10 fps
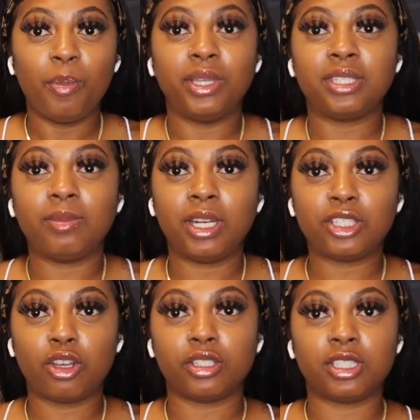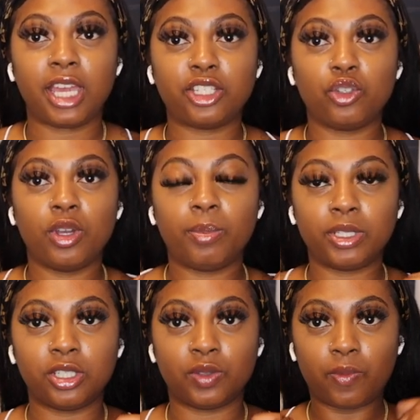but something that's gonna snatch you up
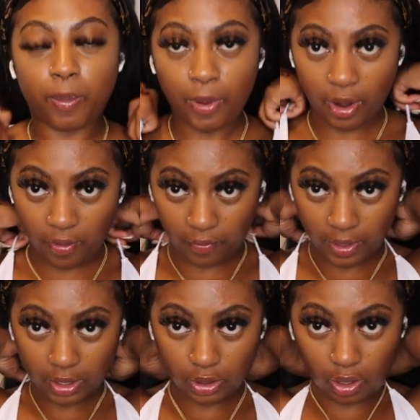is just perfect.